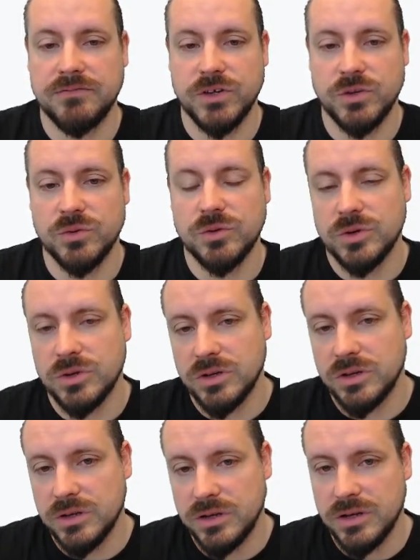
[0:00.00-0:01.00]
you
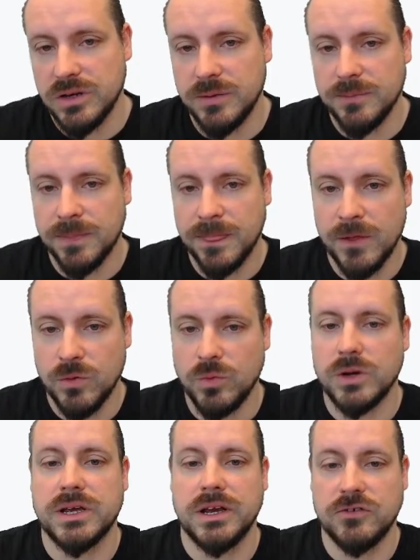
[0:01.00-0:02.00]

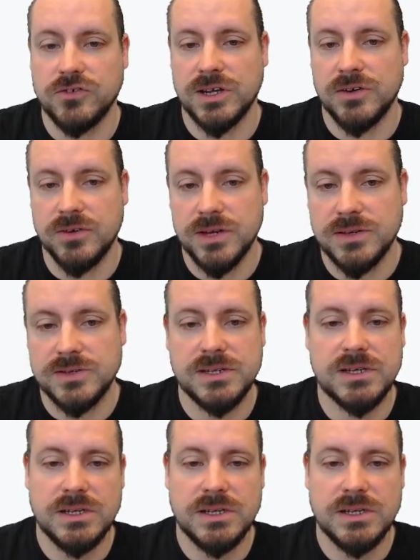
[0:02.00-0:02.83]
what kind of gender it is.